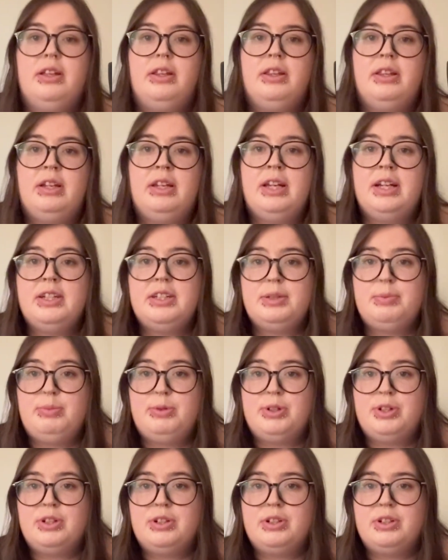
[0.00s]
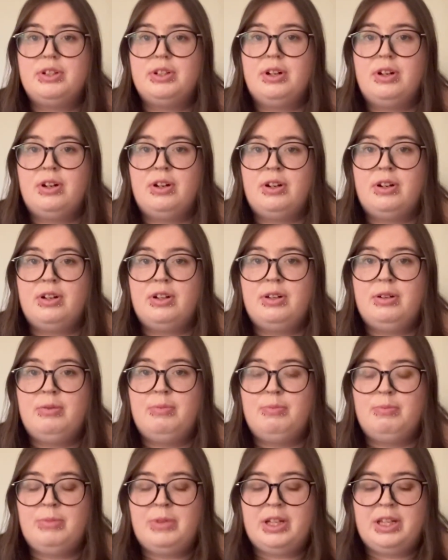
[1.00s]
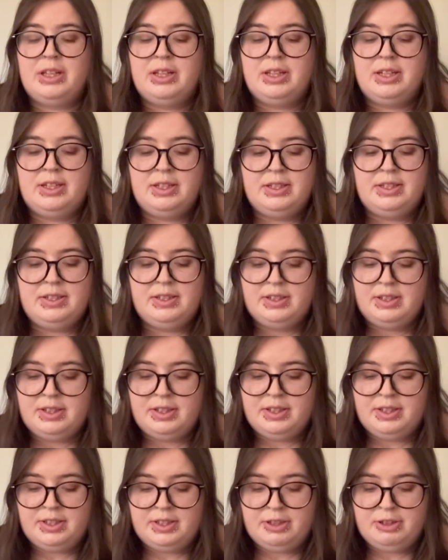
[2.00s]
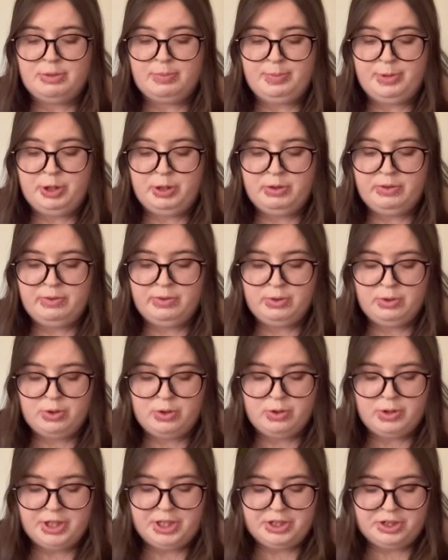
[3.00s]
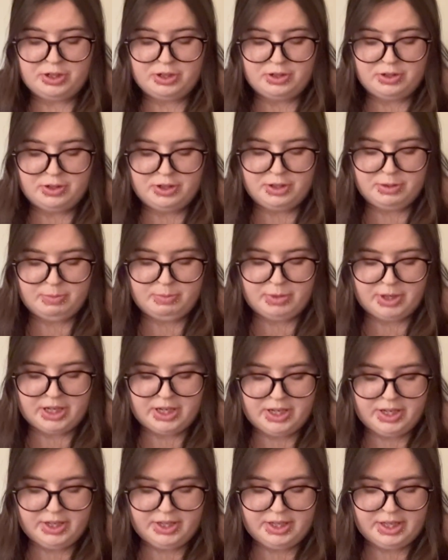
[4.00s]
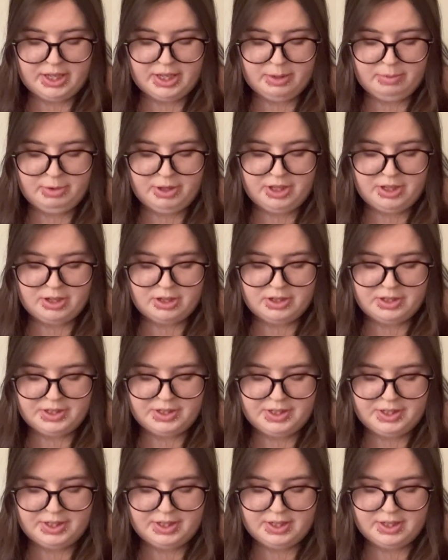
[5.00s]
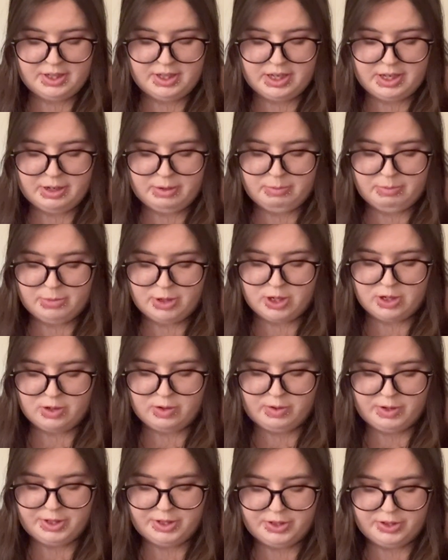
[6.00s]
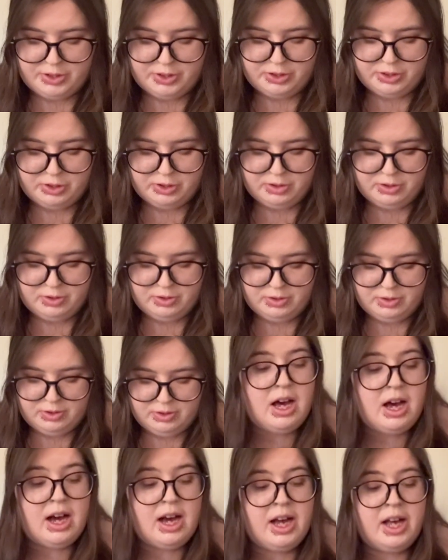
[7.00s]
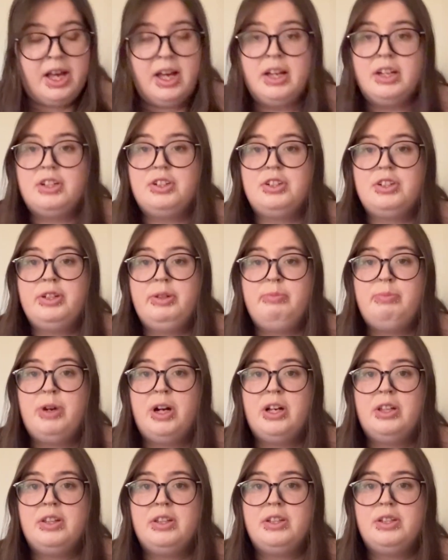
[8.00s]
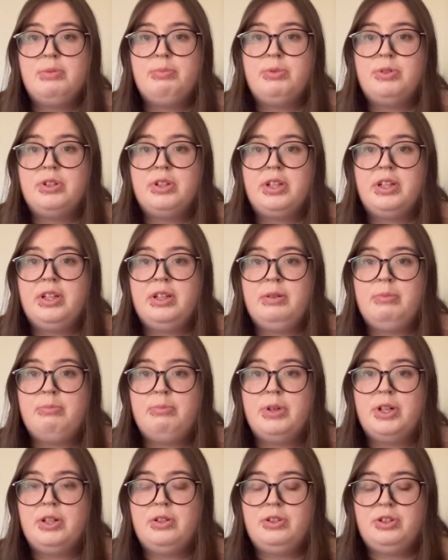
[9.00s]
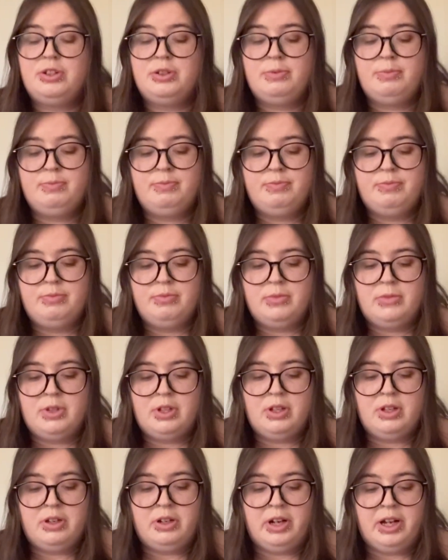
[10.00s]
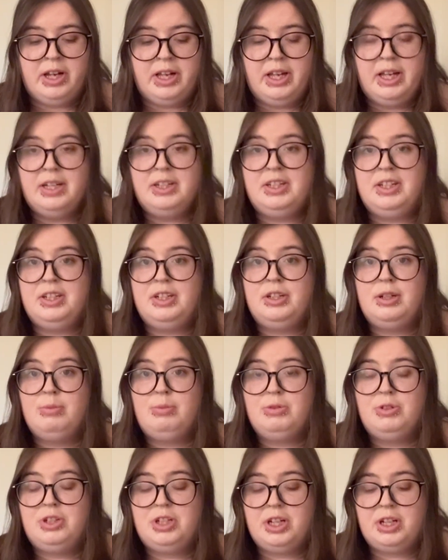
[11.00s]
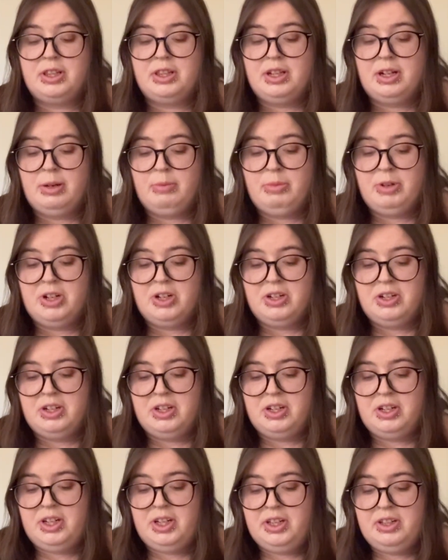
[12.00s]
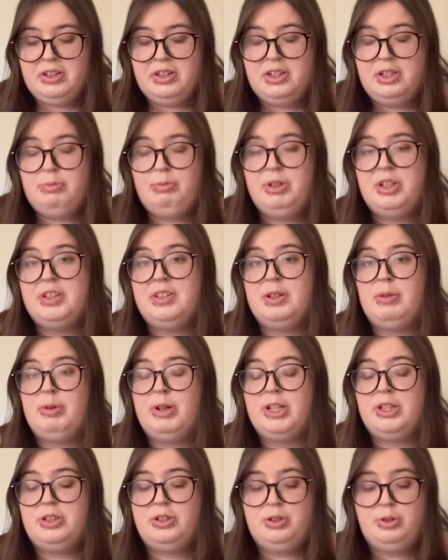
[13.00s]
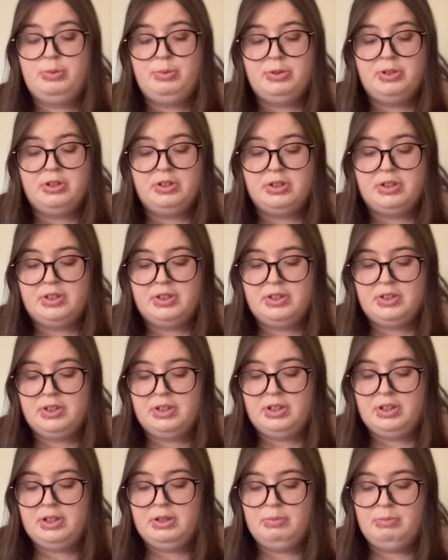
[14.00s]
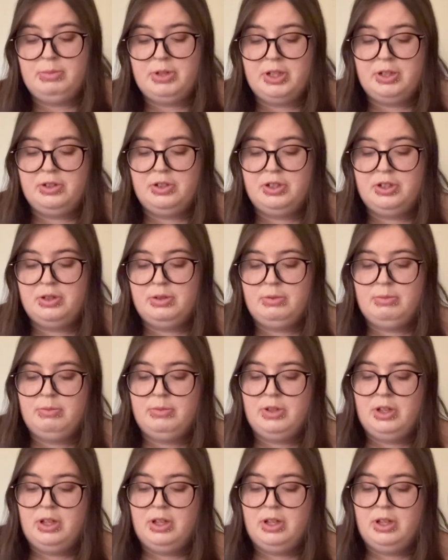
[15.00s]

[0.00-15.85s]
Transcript: The next book on my list is Beautiful Creatures by Cami Garcia and Margaret Stoll. I actually bought this book in Belgium. I had to double check that I bought it in English because I bought 2 books in Belgium.